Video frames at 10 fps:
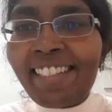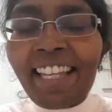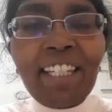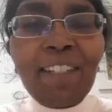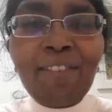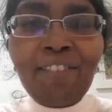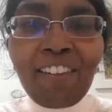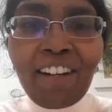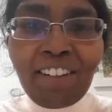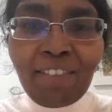Thank you
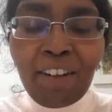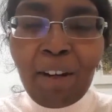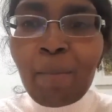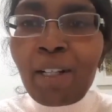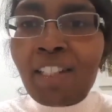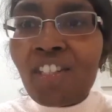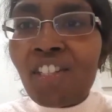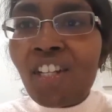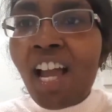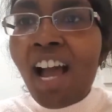very, very
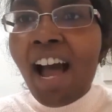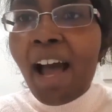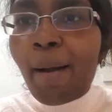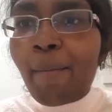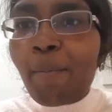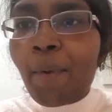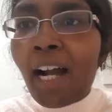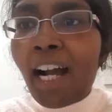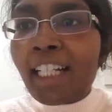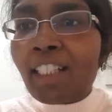much.
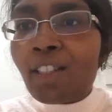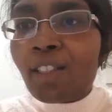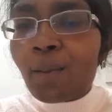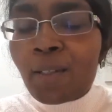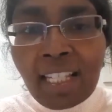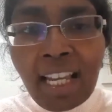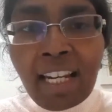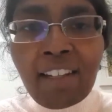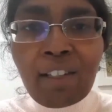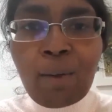I don't see
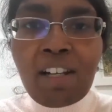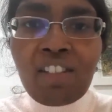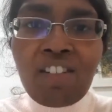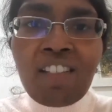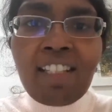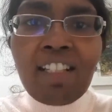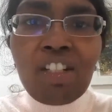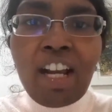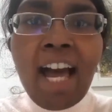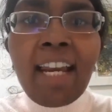any other questions in the
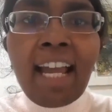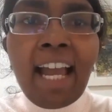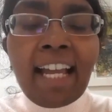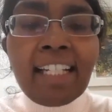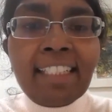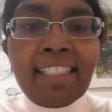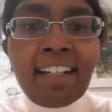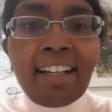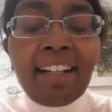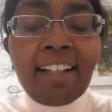chat, and
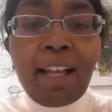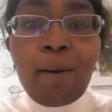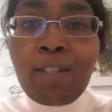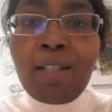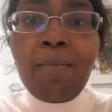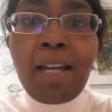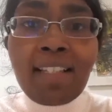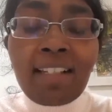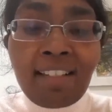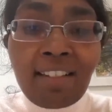that was an
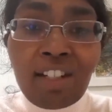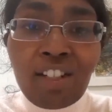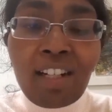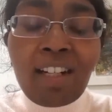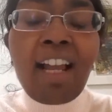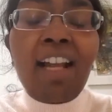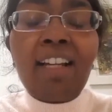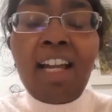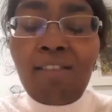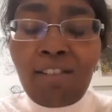amazing discussion
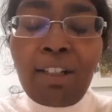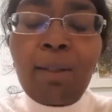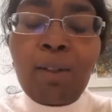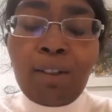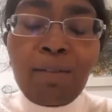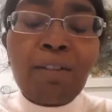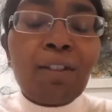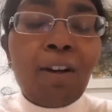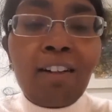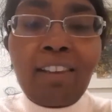and a really wonderful
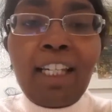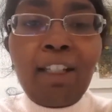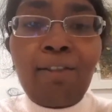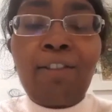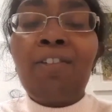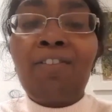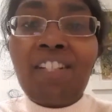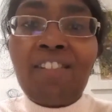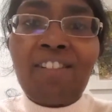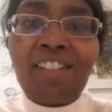talk. Thank you for your
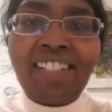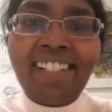research.